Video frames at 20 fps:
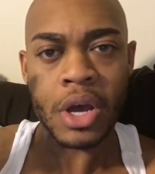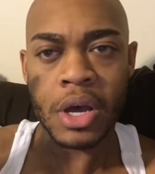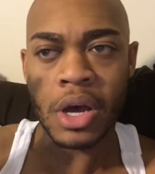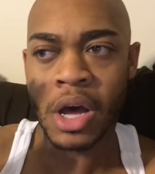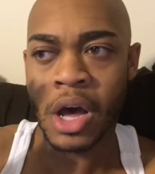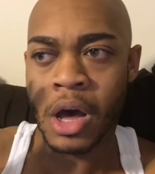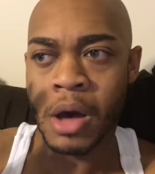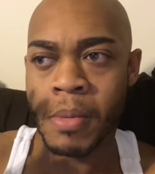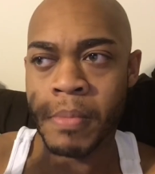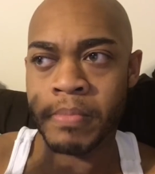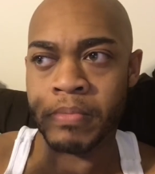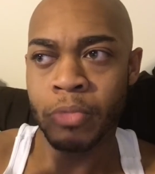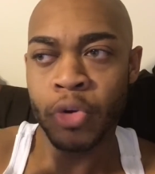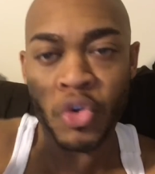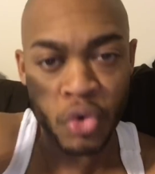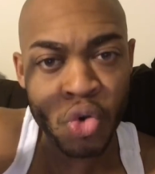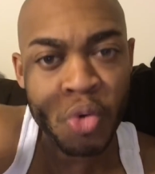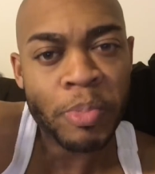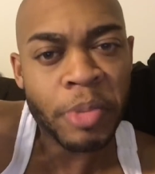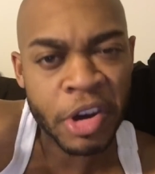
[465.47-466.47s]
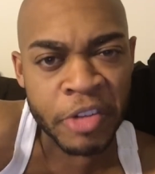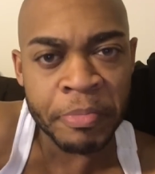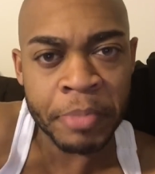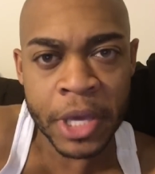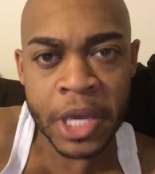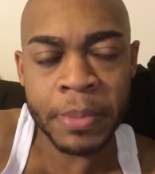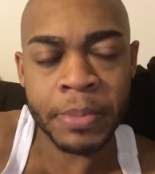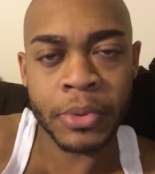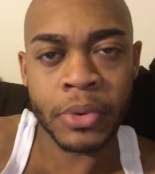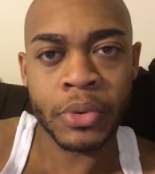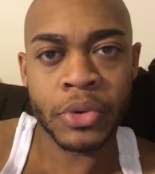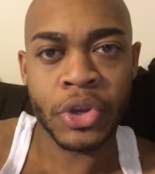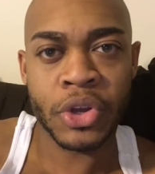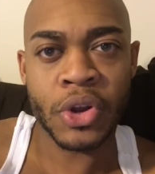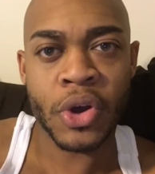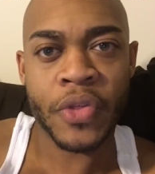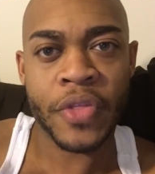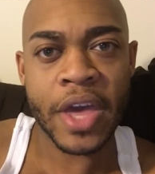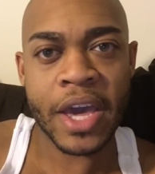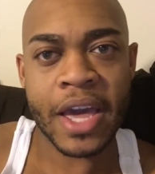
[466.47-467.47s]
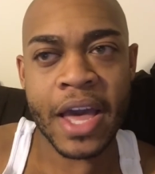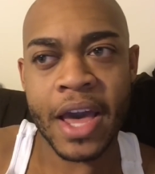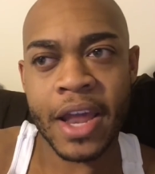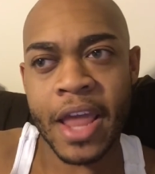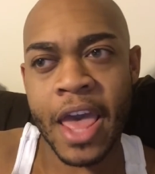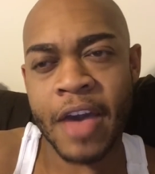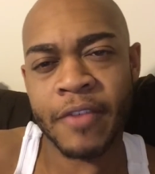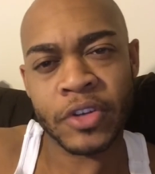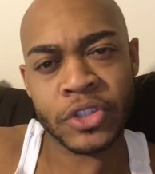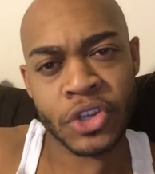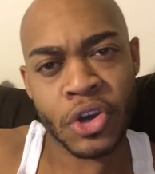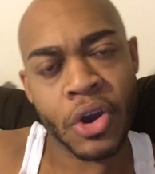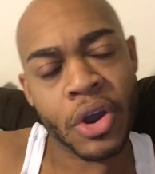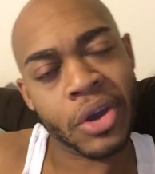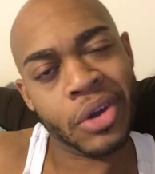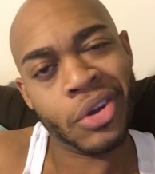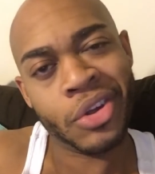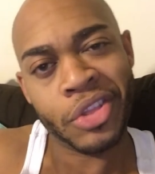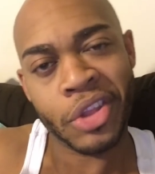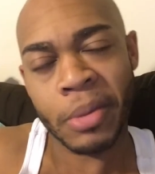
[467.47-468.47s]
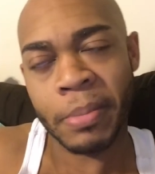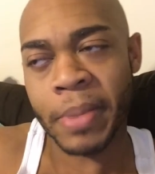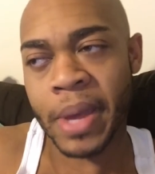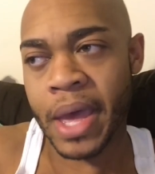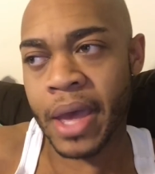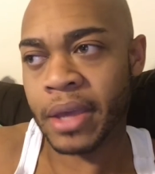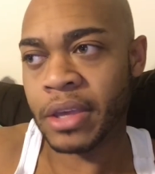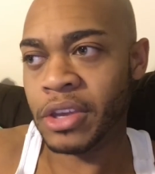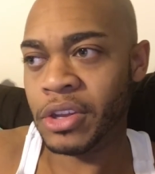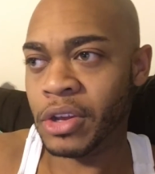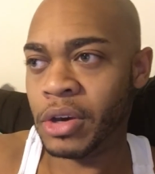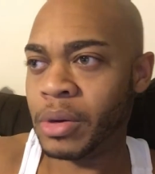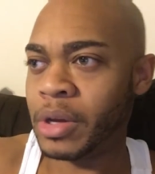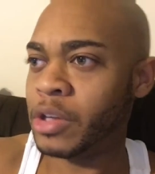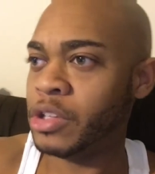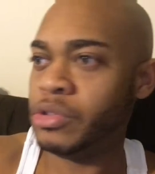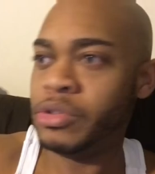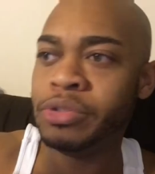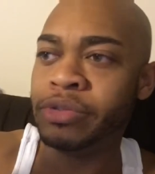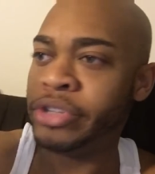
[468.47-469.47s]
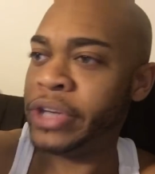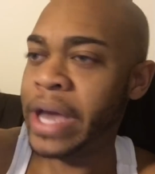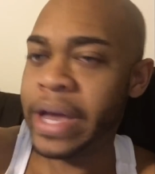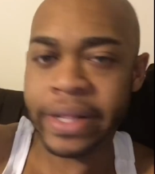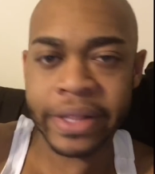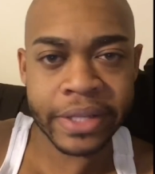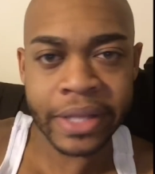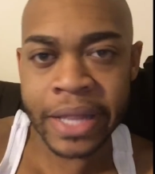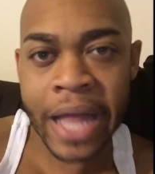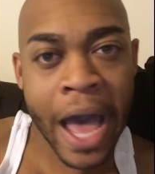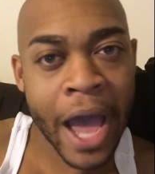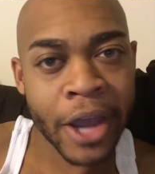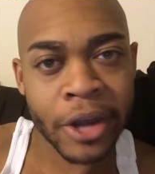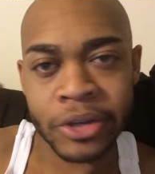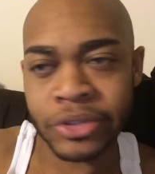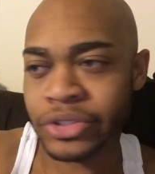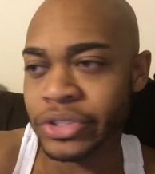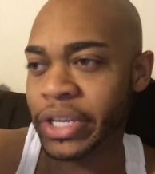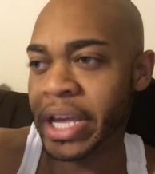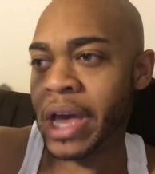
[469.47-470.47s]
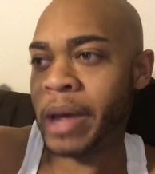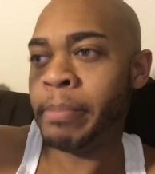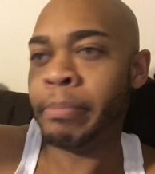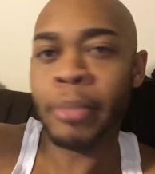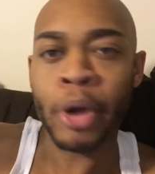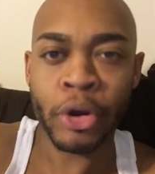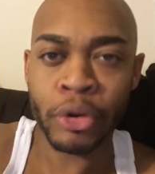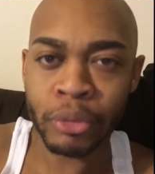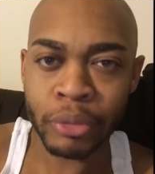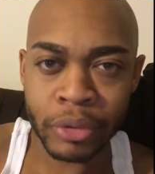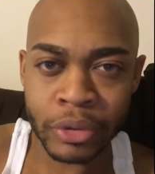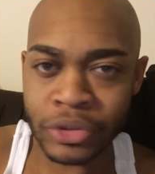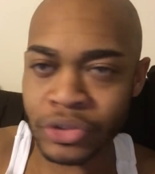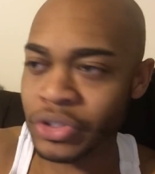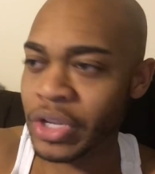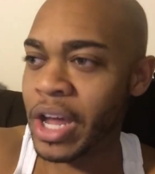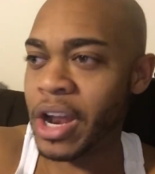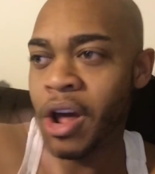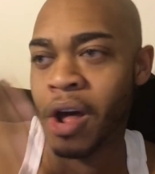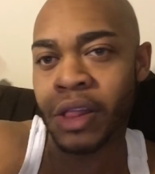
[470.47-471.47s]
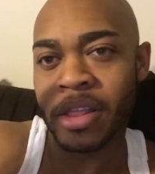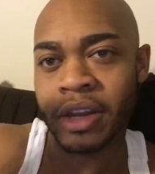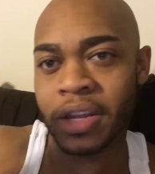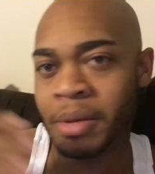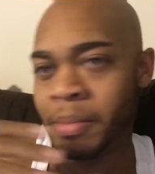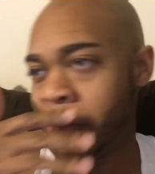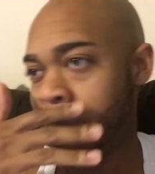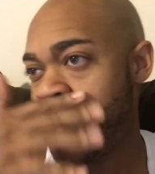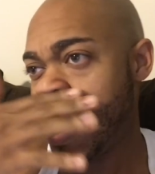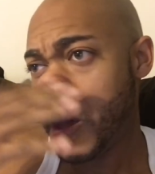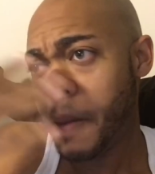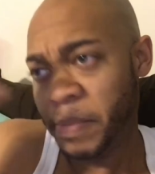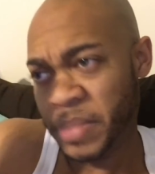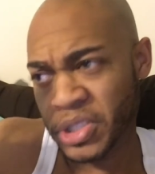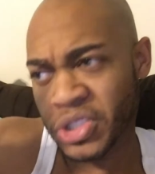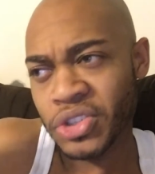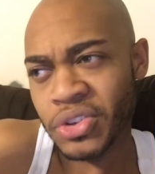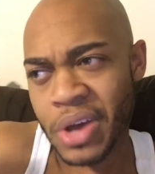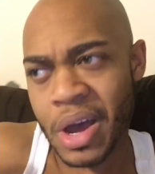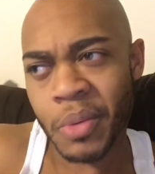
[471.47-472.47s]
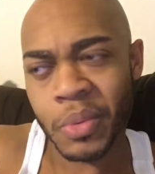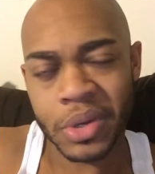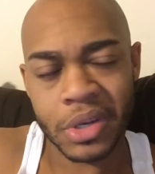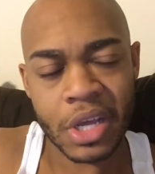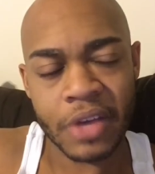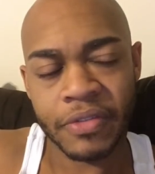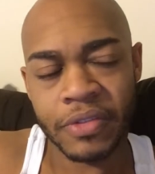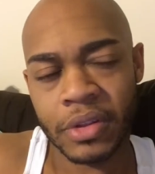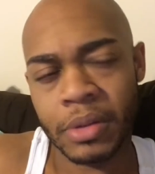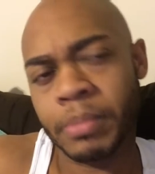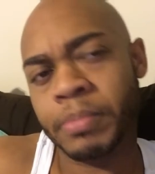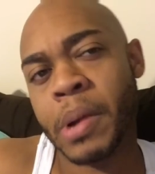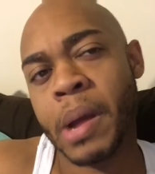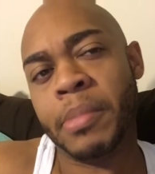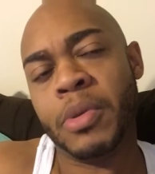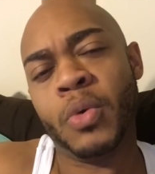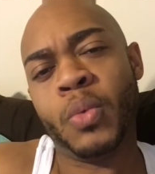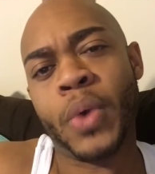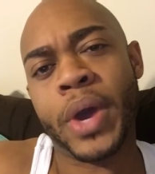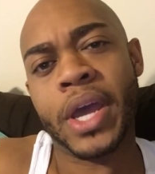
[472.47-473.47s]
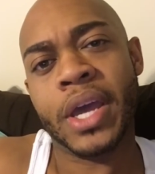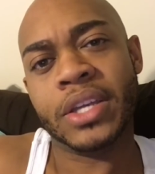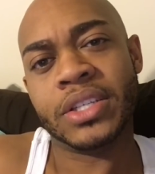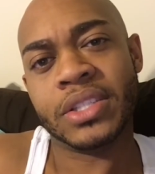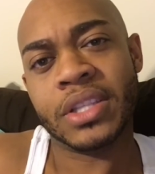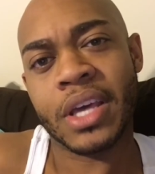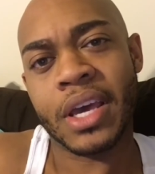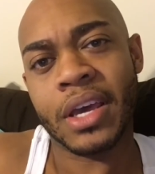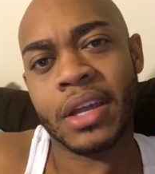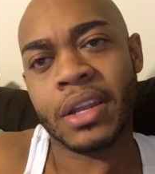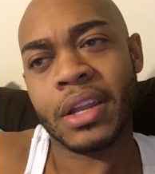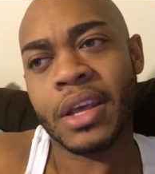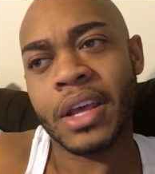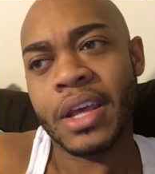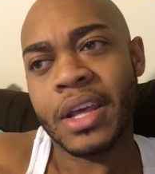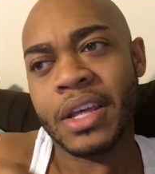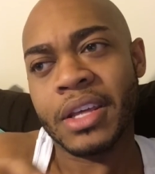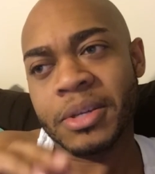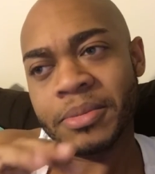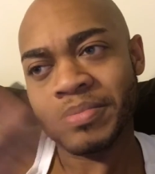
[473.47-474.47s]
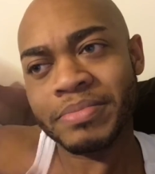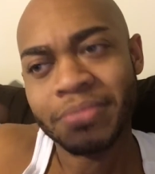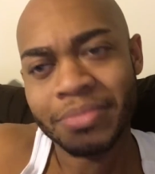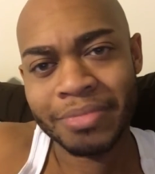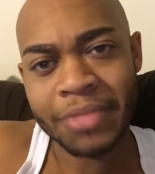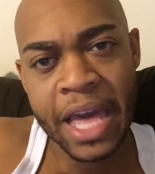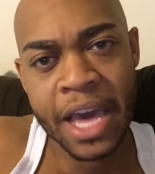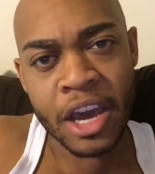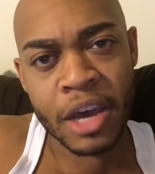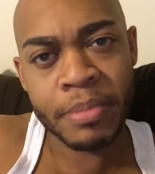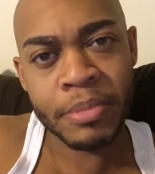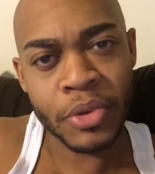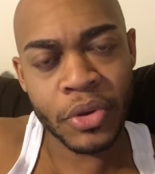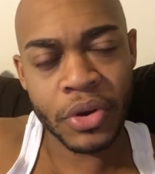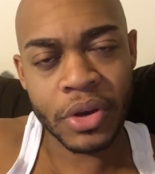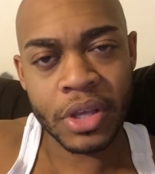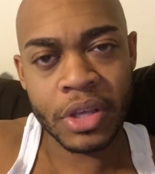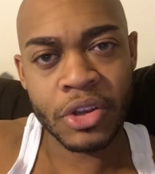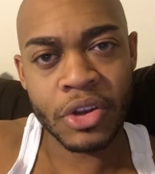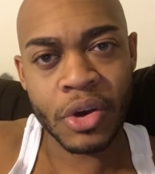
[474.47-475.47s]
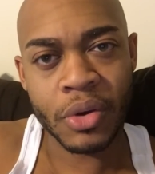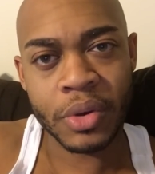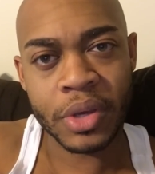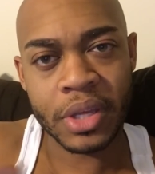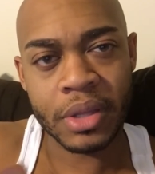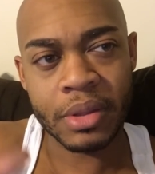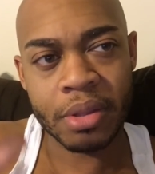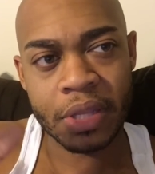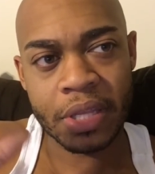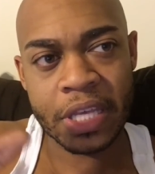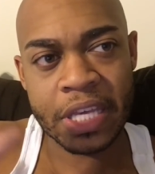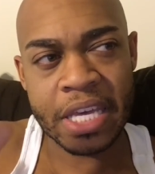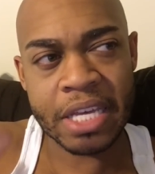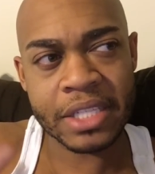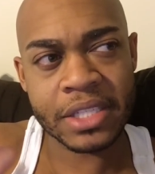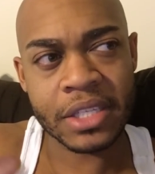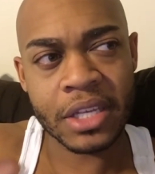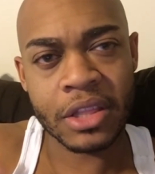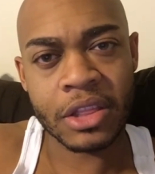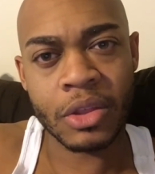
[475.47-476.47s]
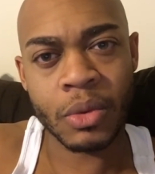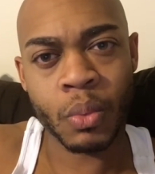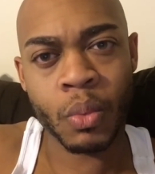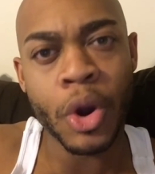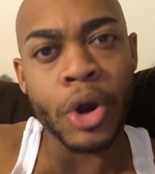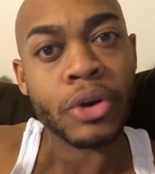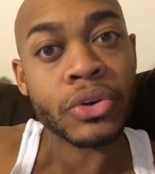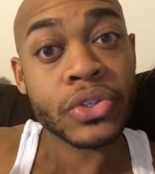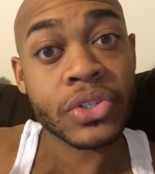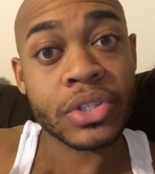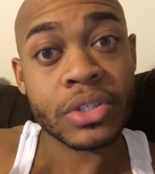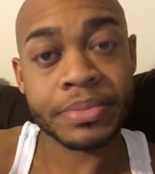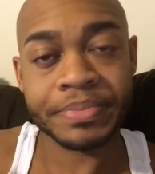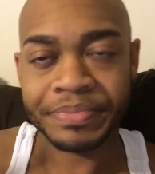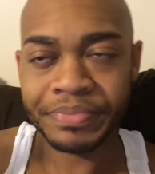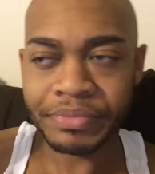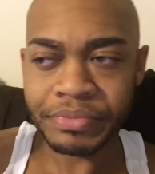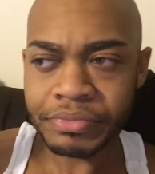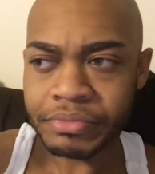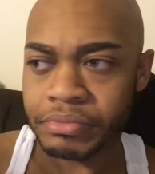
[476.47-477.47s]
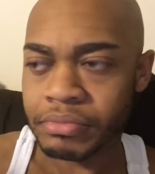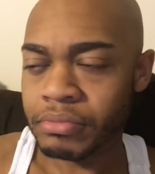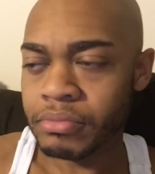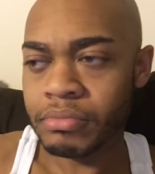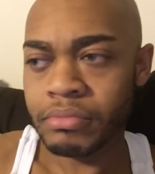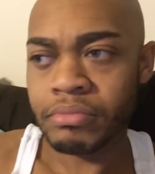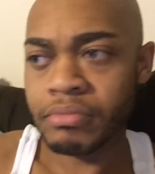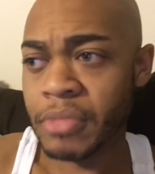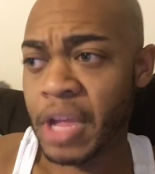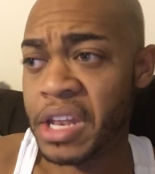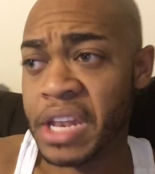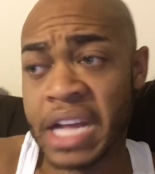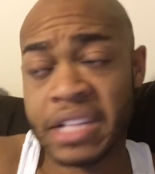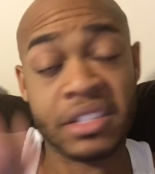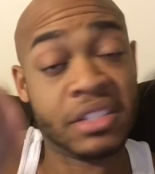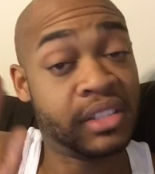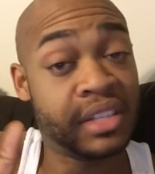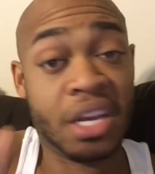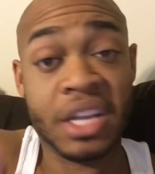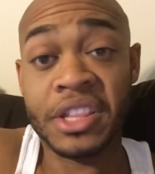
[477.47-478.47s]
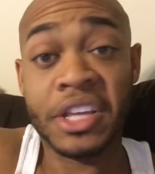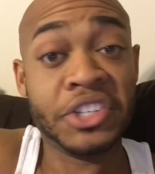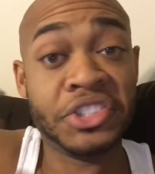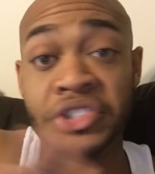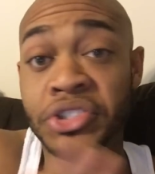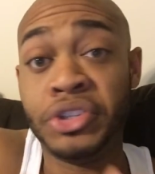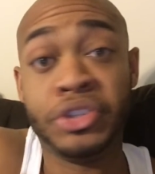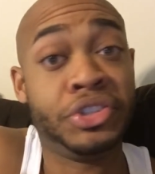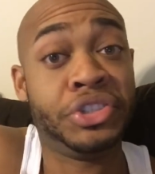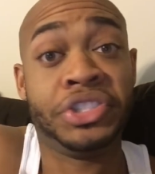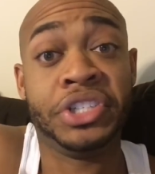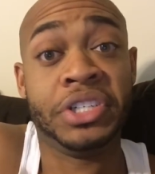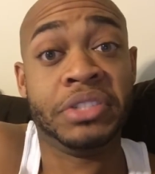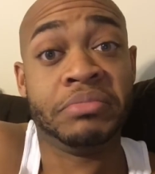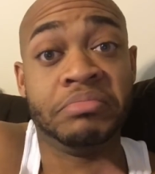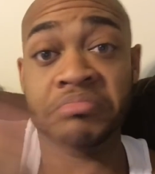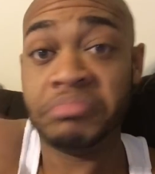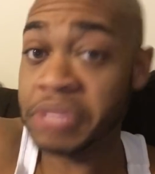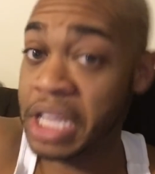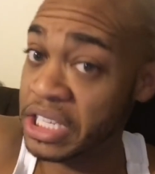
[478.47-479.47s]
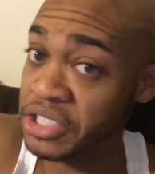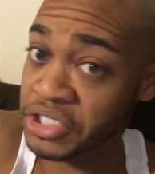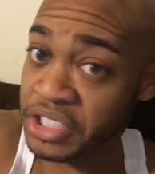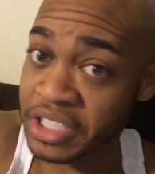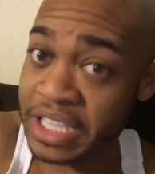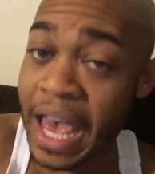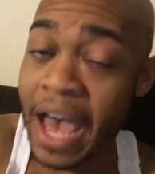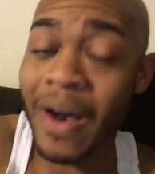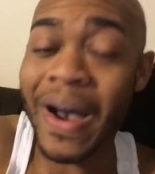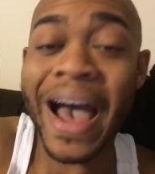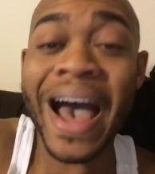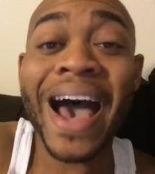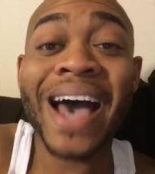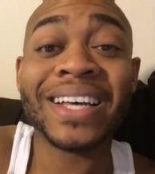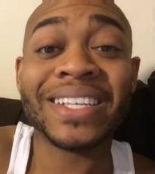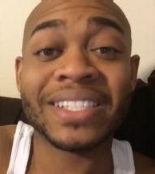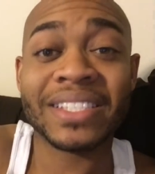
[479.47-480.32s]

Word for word: um, group of people, you know, that kind of have a target on their back. You know, you got liars, you got murderers, you got all of them. But, you know, I would definitely probably wage that that community, you know, gets it the worst. Not to say that they should or shouldn't, that's just how I